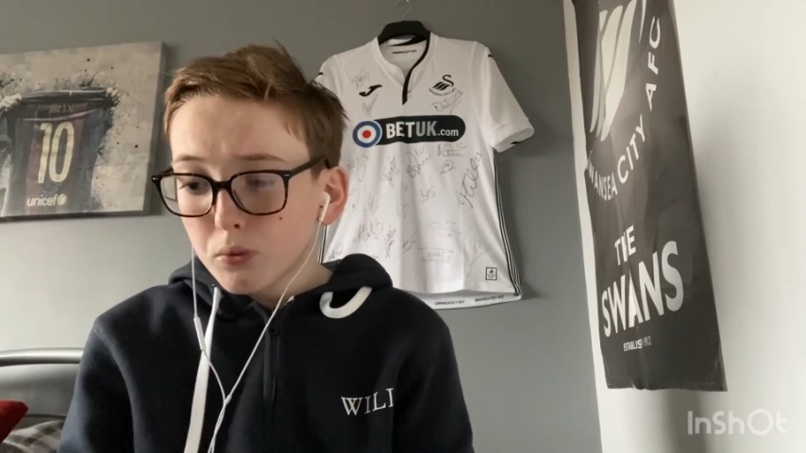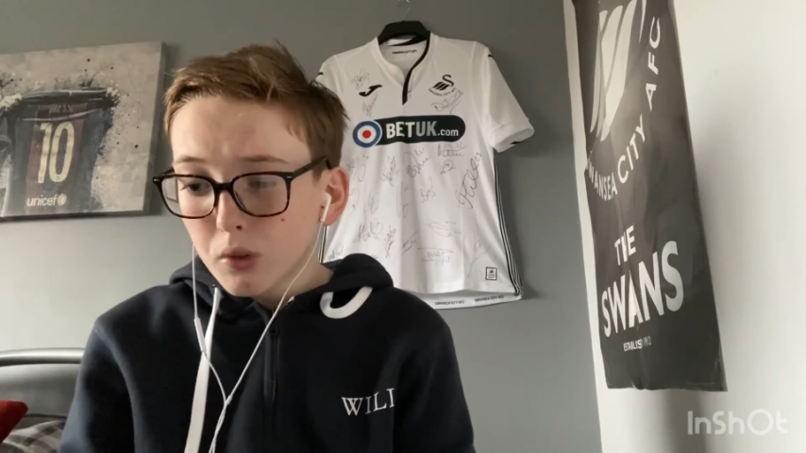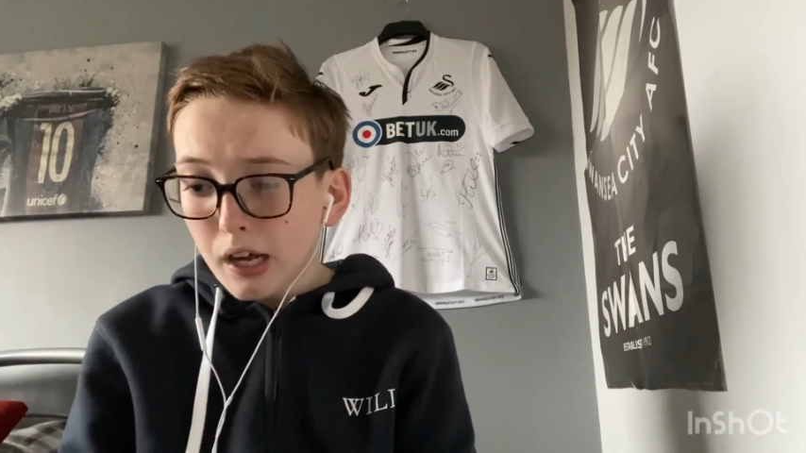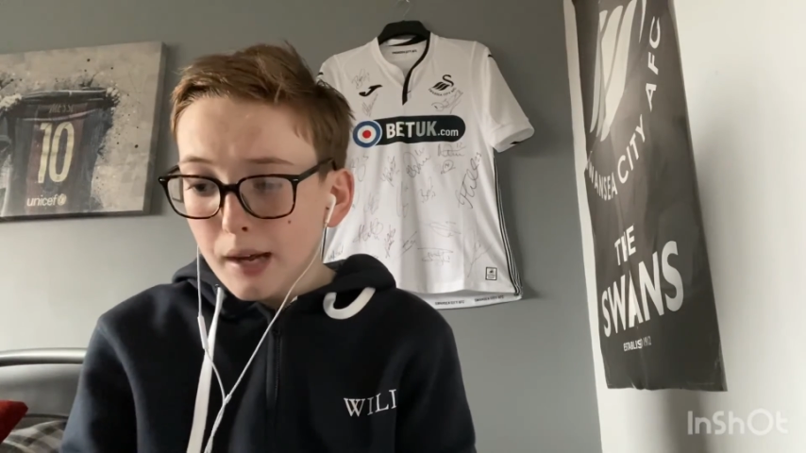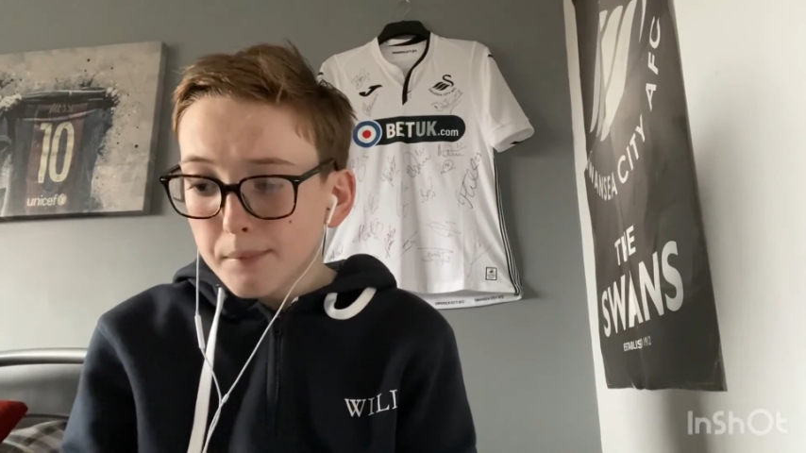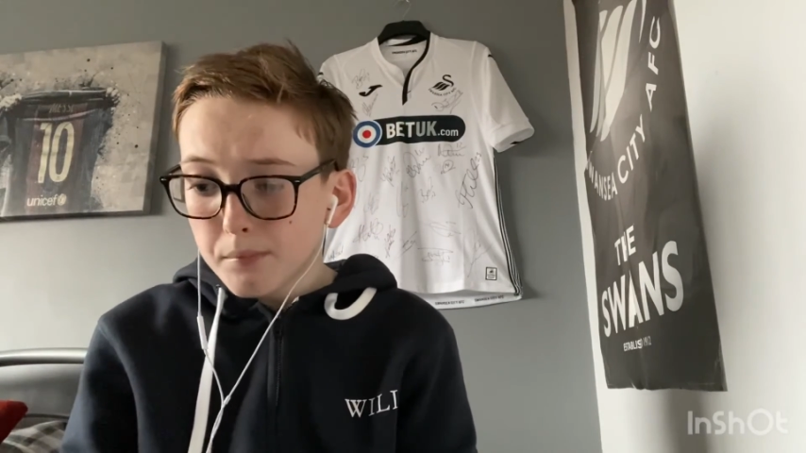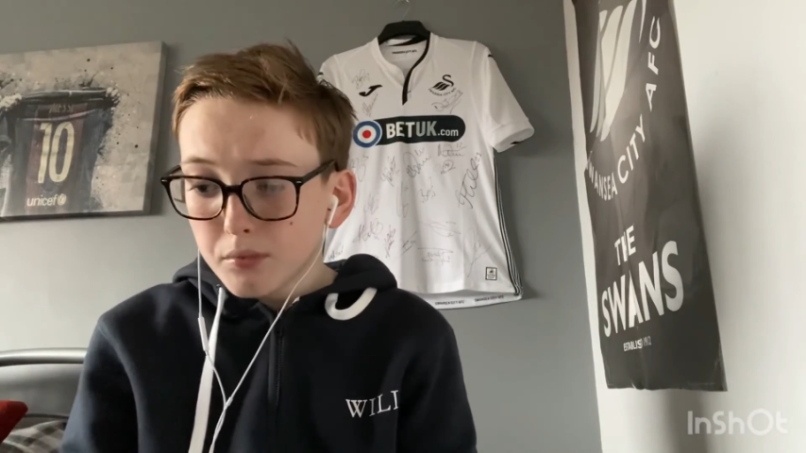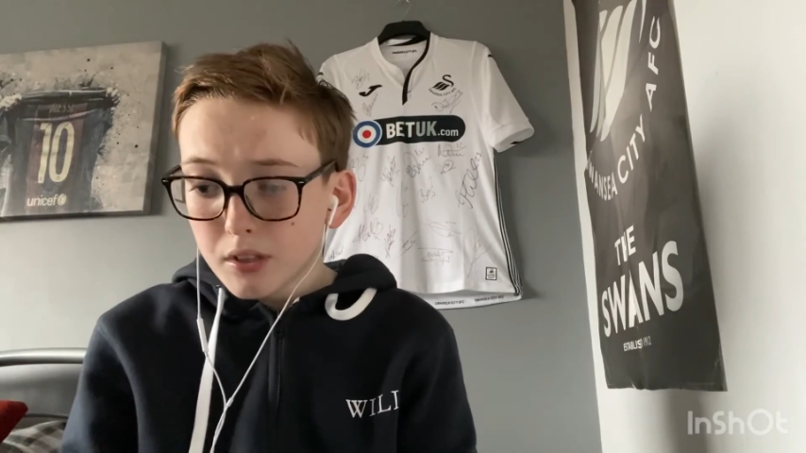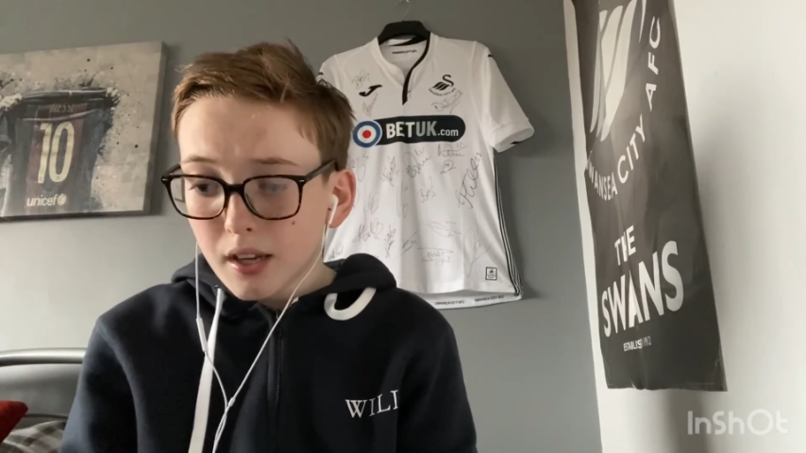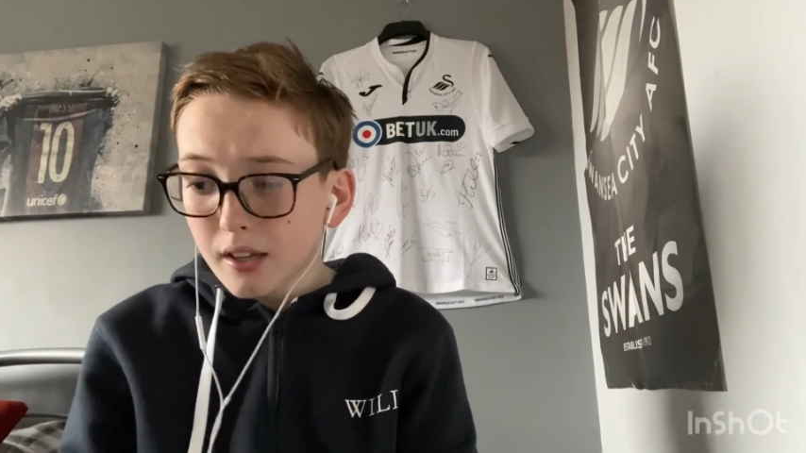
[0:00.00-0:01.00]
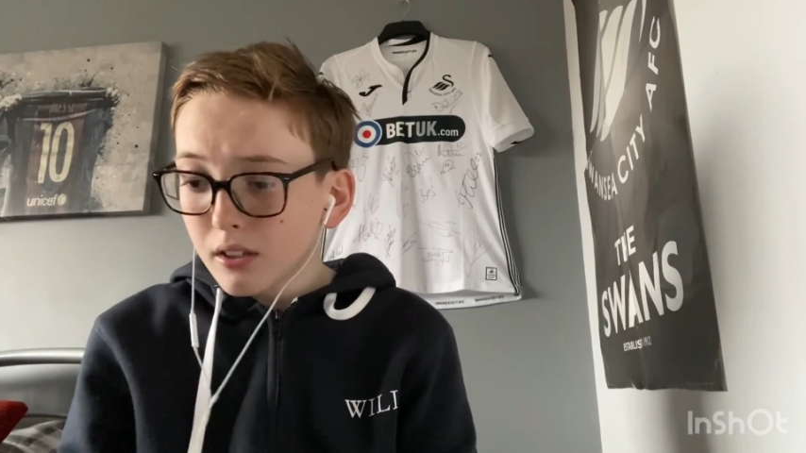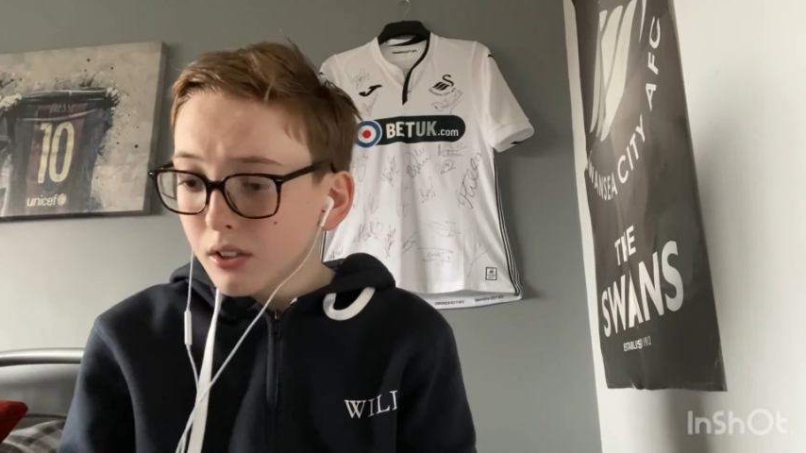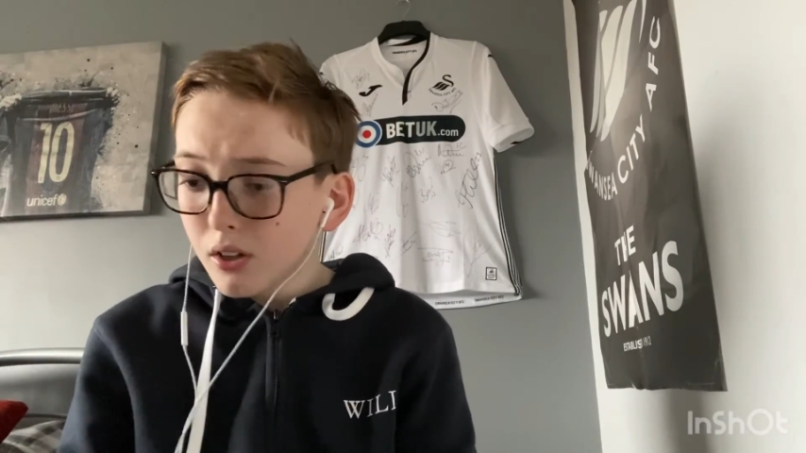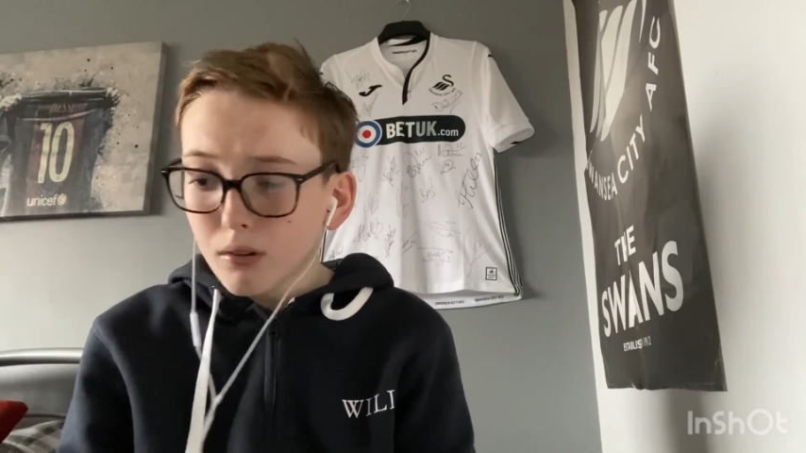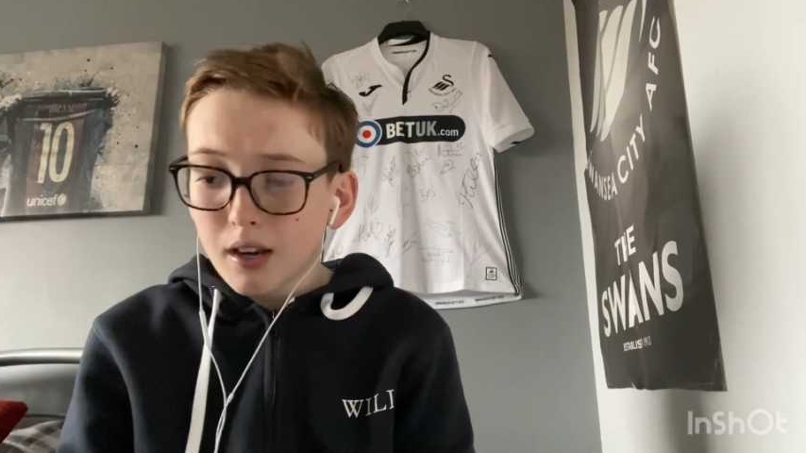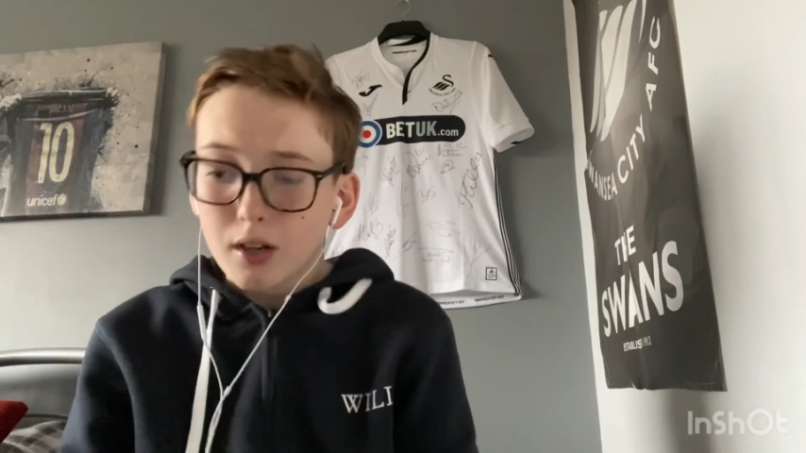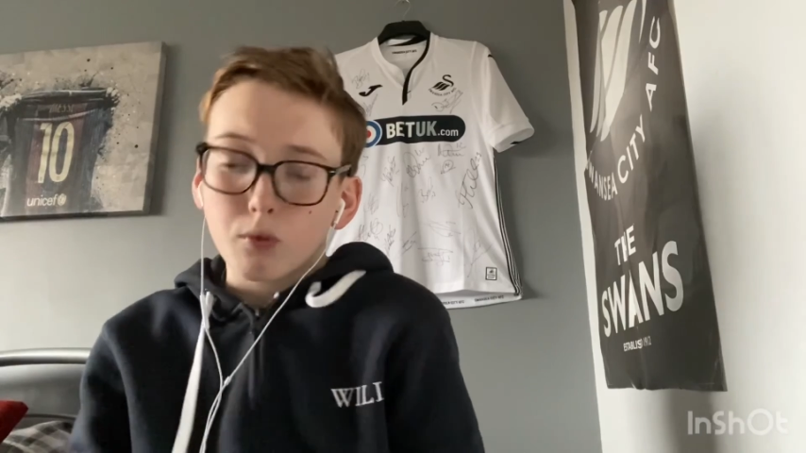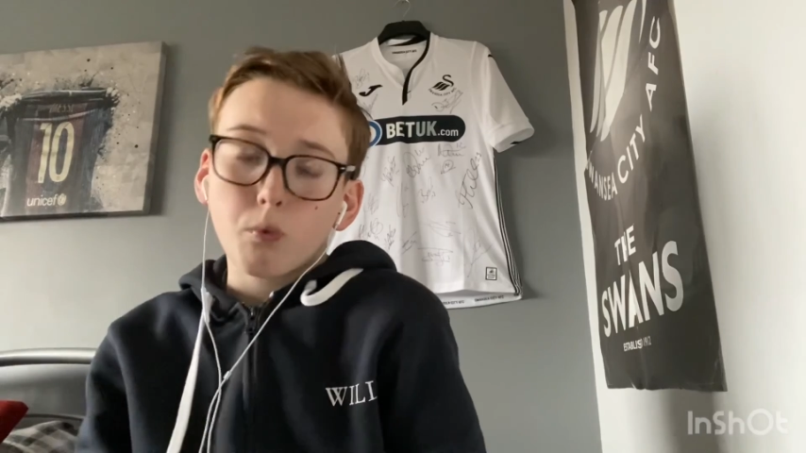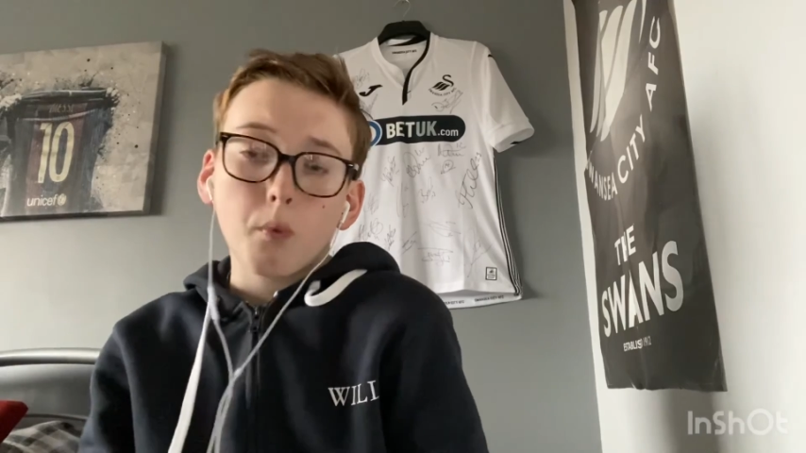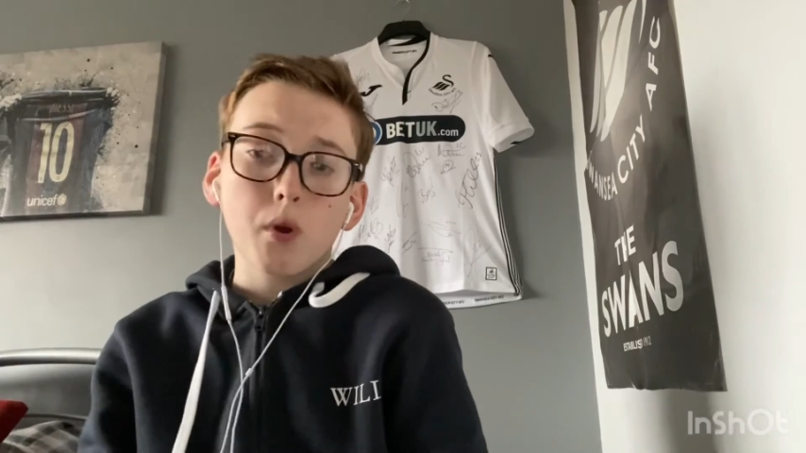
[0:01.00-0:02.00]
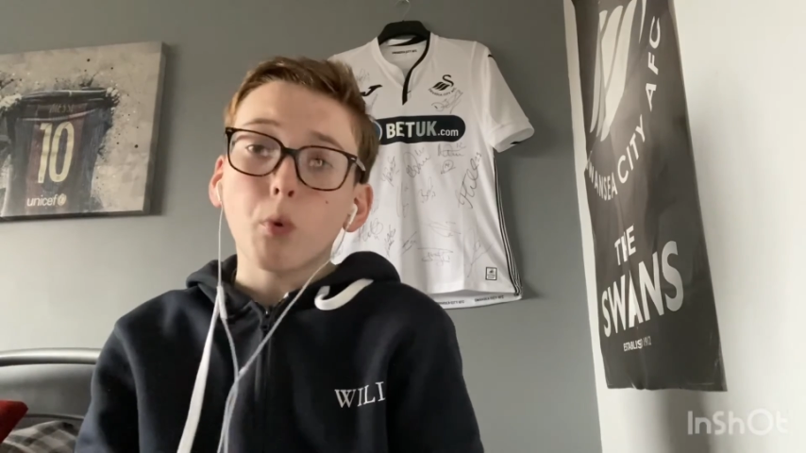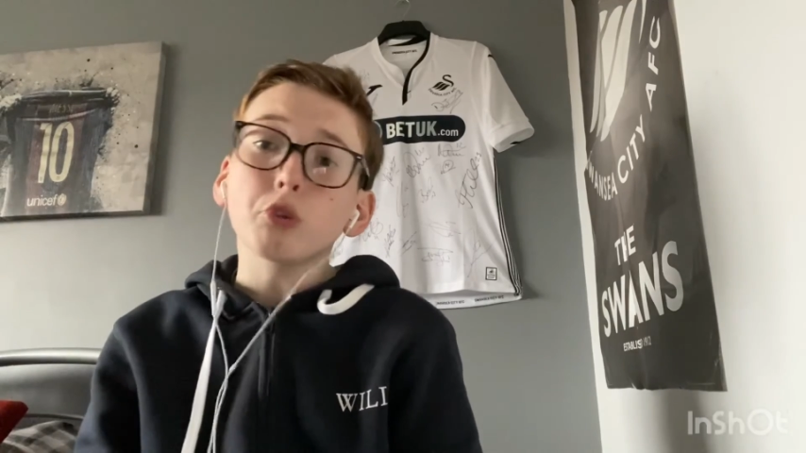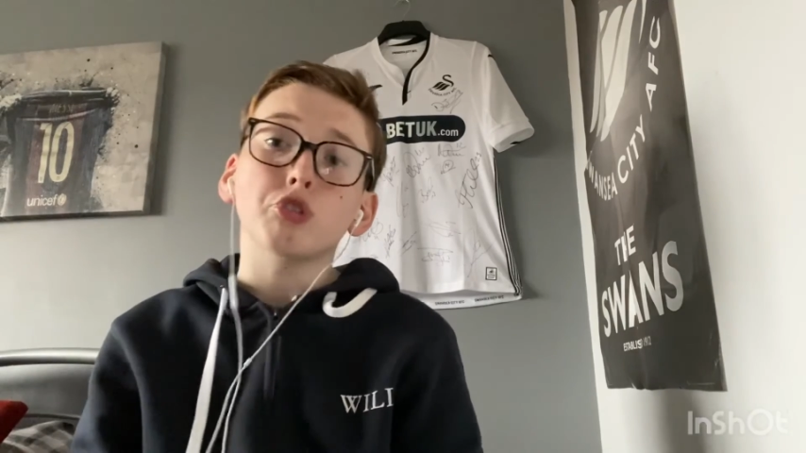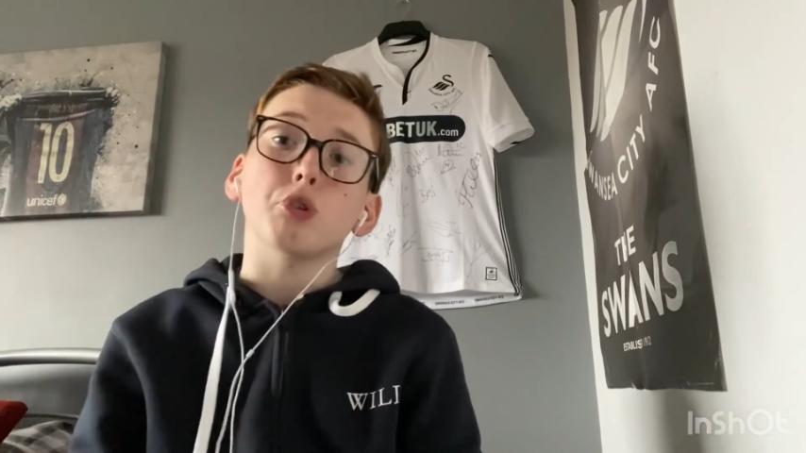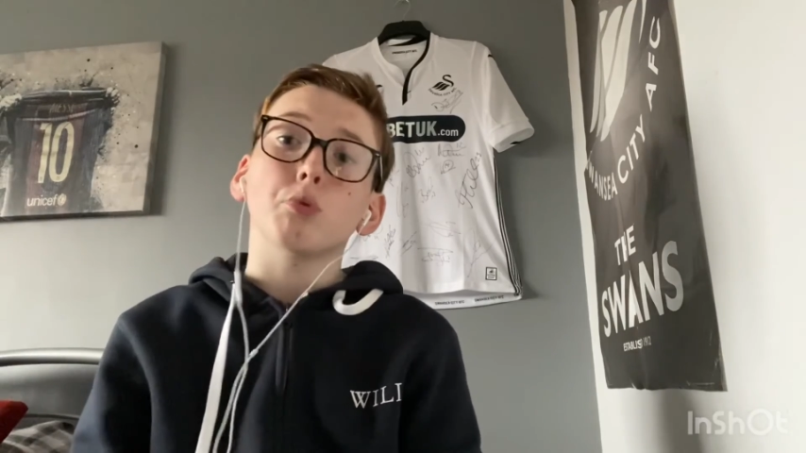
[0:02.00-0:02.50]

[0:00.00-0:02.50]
like what we always do.